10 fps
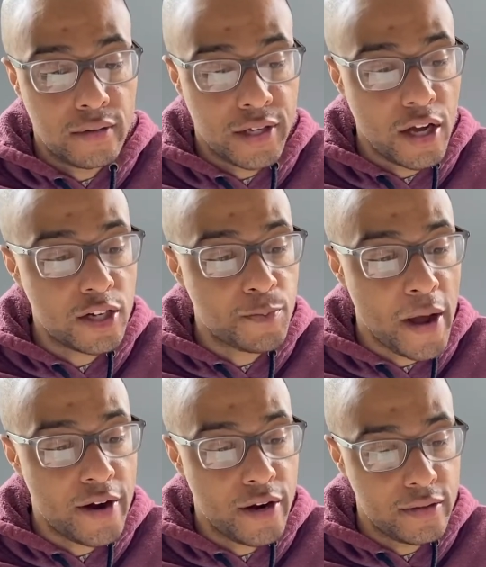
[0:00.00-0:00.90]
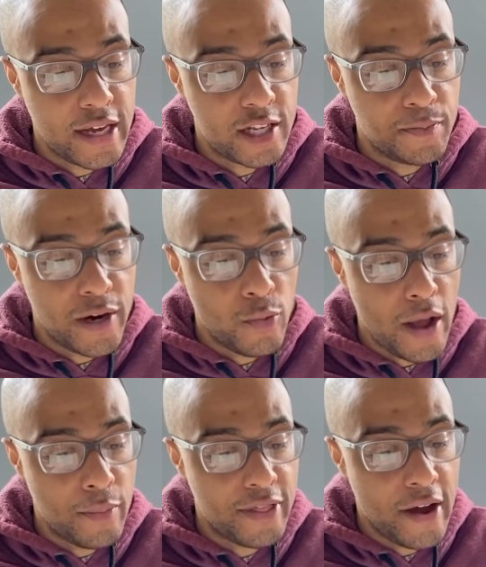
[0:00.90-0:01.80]
A young spider knows how to spin a
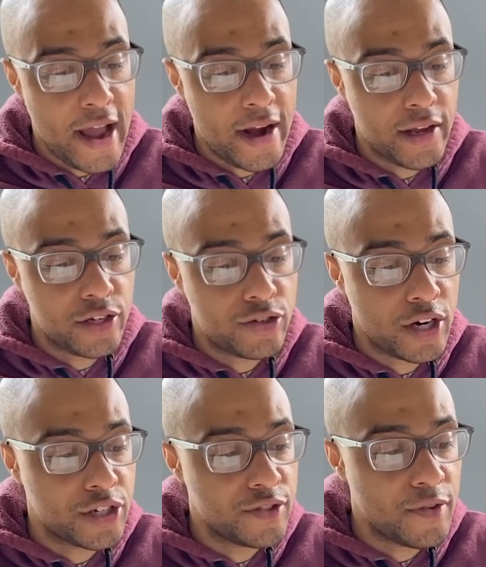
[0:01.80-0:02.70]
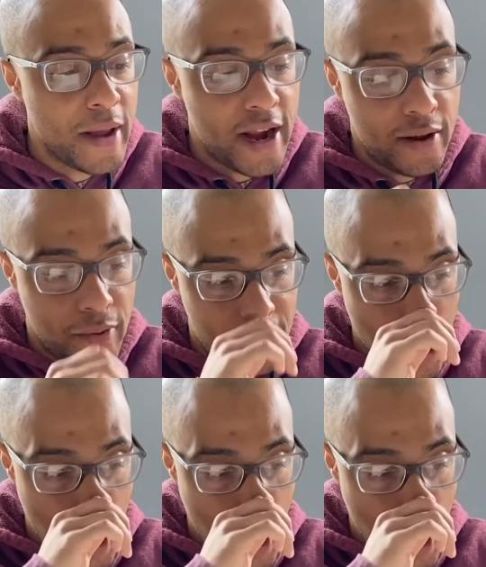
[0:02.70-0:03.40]
web without any instructions from anyone